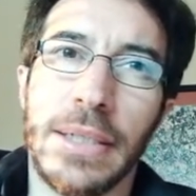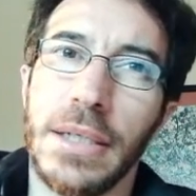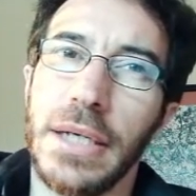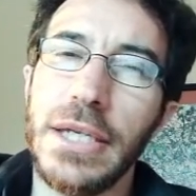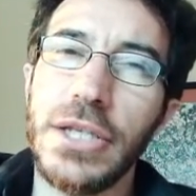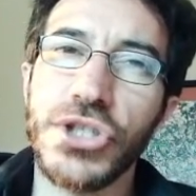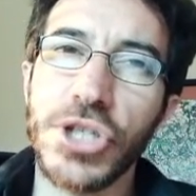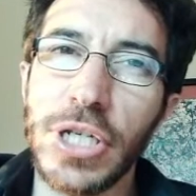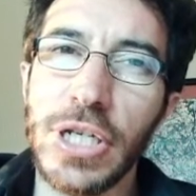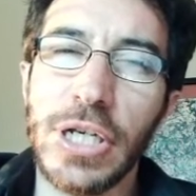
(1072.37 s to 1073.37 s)
in
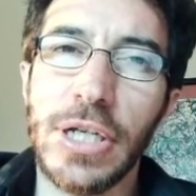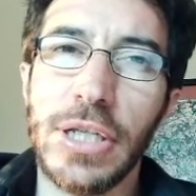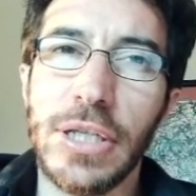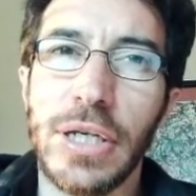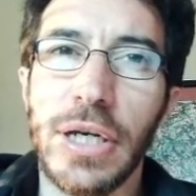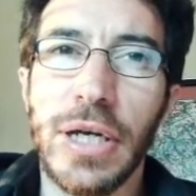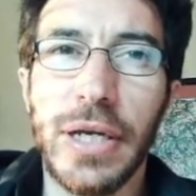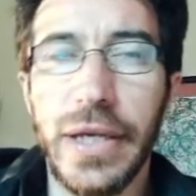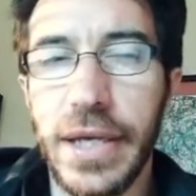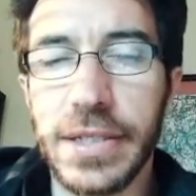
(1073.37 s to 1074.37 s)
general
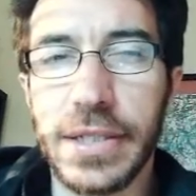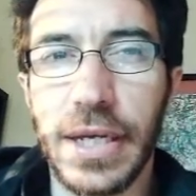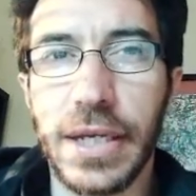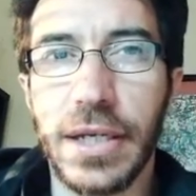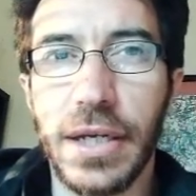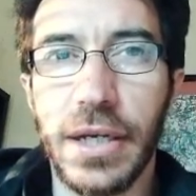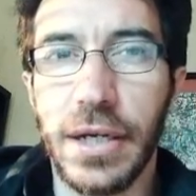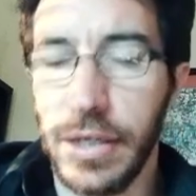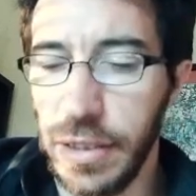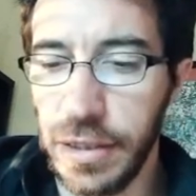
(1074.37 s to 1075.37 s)
is like
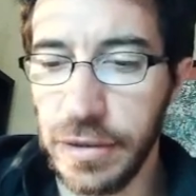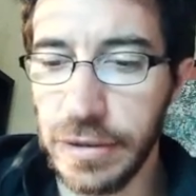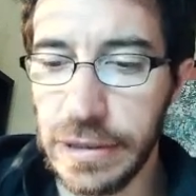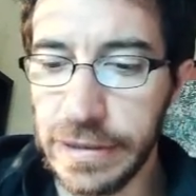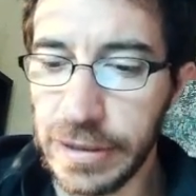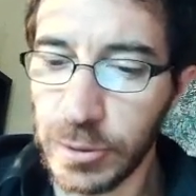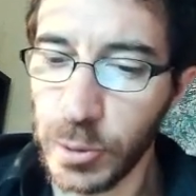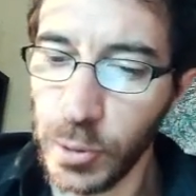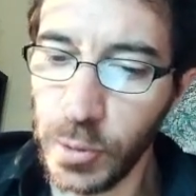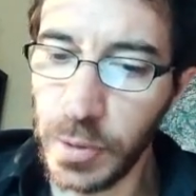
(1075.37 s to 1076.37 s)
the
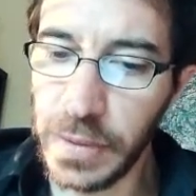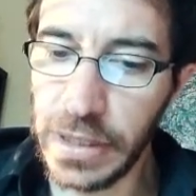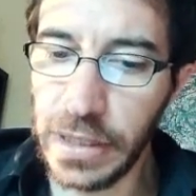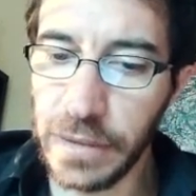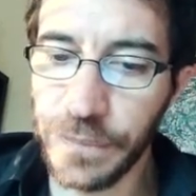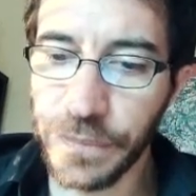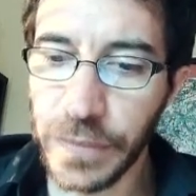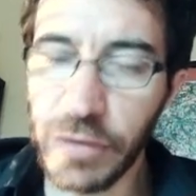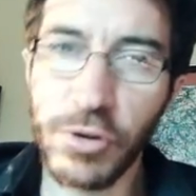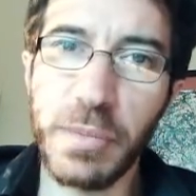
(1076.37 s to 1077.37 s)
rule will be
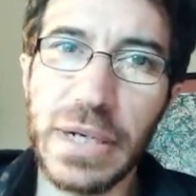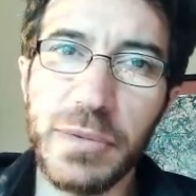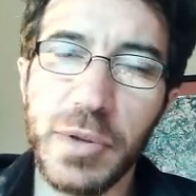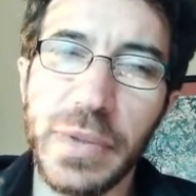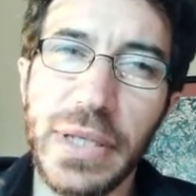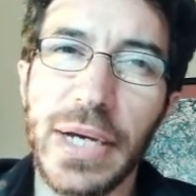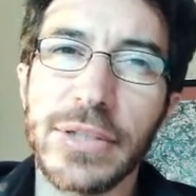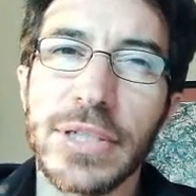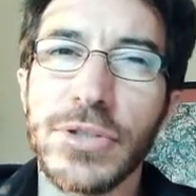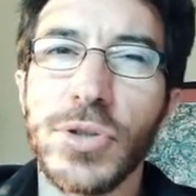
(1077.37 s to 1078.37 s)
informally will be
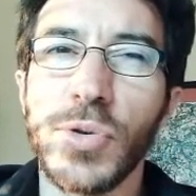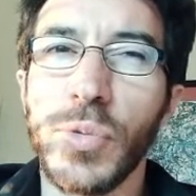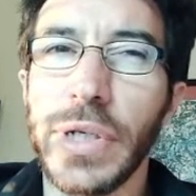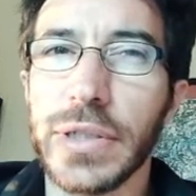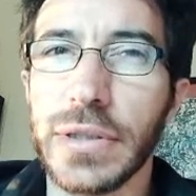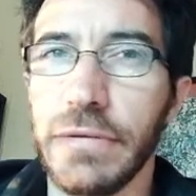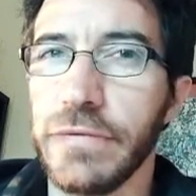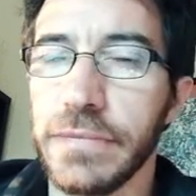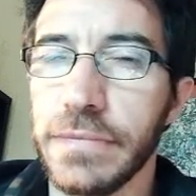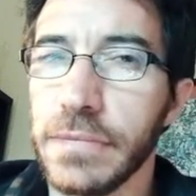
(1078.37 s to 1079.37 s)
like just don't do weird stuff
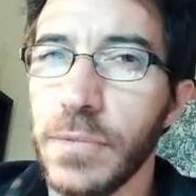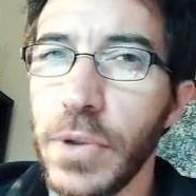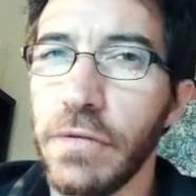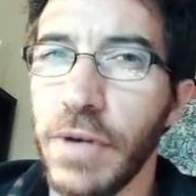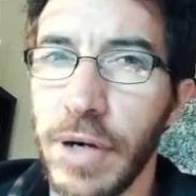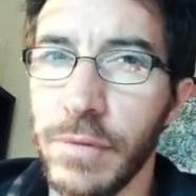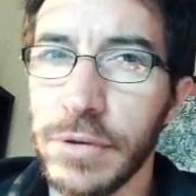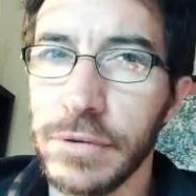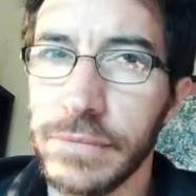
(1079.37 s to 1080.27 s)
with the variables.